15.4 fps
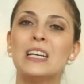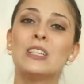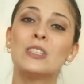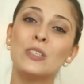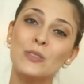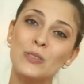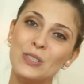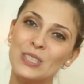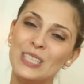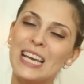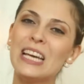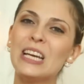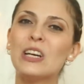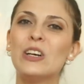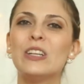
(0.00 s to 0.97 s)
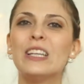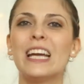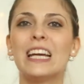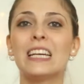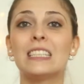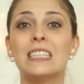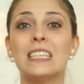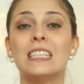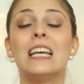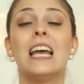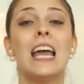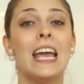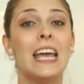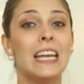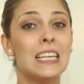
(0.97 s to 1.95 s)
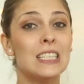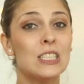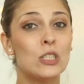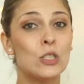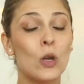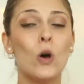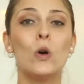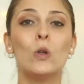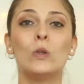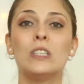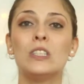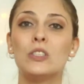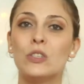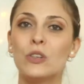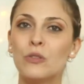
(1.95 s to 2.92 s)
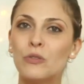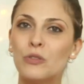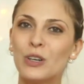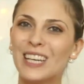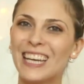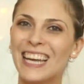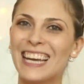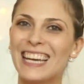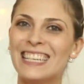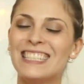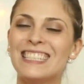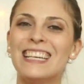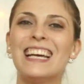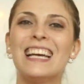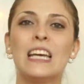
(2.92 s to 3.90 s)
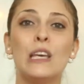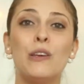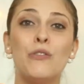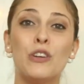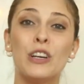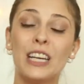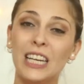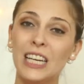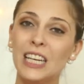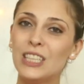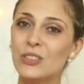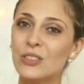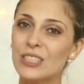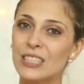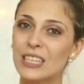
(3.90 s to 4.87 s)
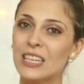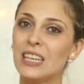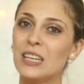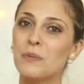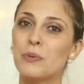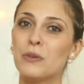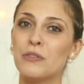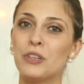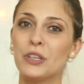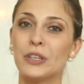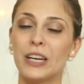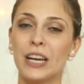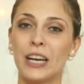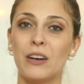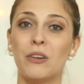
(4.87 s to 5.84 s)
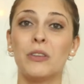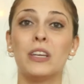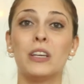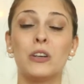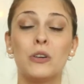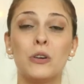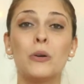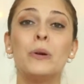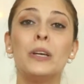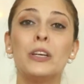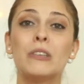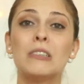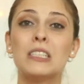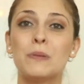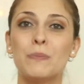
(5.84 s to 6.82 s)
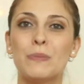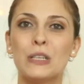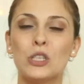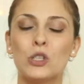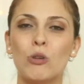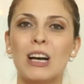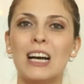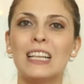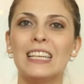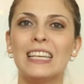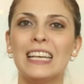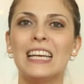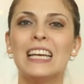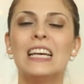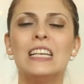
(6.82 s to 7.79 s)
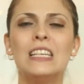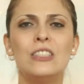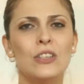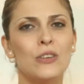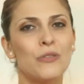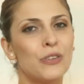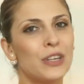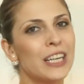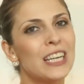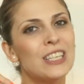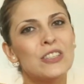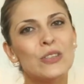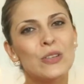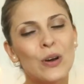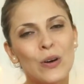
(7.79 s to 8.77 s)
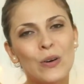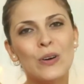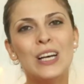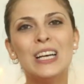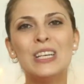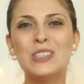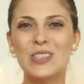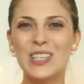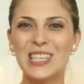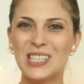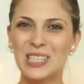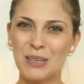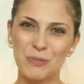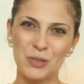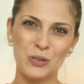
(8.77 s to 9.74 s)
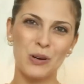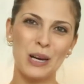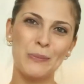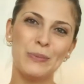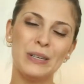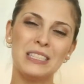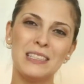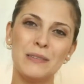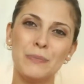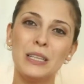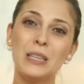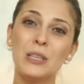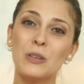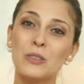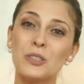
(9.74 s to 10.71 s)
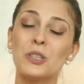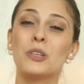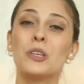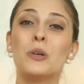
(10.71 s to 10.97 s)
So stay connected, and as always don't forget, if you're interested in improving your health and growing your spirituality, don't forget to go to the subscribe button below so